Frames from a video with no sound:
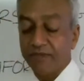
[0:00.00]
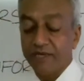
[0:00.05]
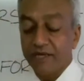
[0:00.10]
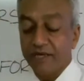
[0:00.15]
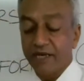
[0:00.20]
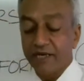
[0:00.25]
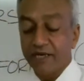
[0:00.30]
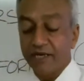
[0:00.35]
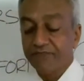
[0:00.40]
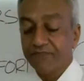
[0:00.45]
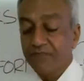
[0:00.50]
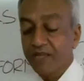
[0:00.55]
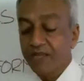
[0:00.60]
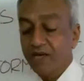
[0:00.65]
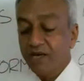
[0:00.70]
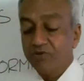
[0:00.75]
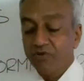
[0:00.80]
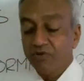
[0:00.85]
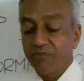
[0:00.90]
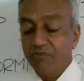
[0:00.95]
date.
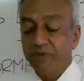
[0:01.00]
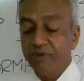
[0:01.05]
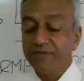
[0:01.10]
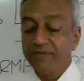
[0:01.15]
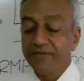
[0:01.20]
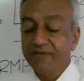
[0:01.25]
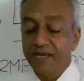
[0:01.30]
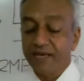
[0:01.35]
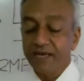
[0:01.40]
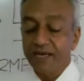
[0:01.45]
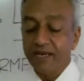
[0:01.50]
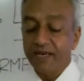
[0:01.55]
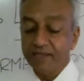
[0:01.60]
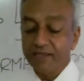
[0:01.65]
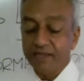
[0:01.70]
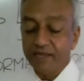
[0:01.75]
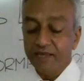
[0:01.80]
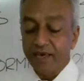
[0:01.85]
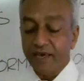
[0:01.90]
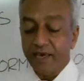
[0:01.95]
So basically,
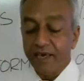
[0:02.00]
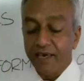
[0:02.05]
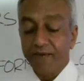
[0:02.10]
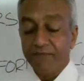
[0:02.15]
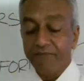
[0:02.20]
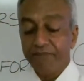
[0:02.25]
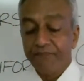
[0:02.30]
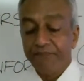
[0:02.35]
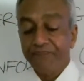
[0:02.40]
the